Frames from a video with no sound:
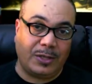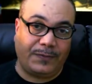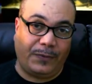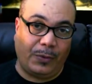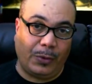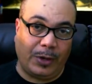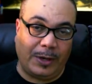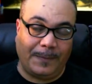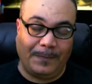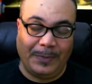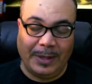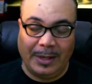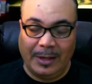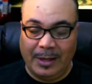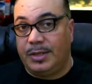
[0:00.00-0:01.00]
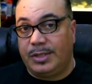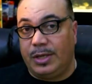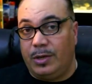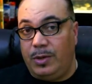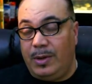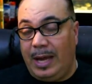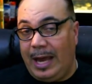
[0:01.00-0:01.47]
for it.
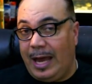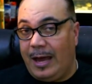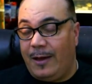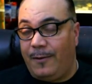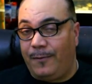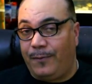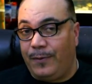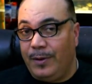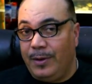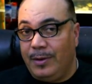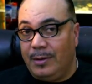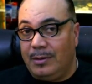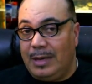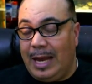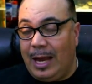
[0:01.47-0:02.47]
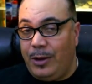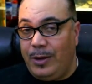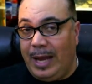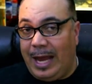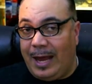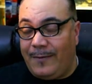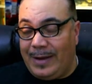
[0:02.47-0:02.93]
So you have now
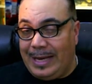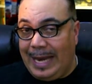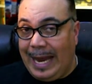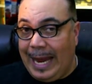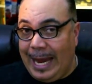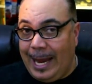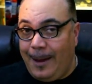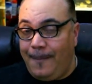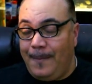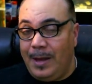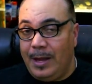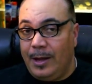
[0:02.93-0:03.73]
you have a name,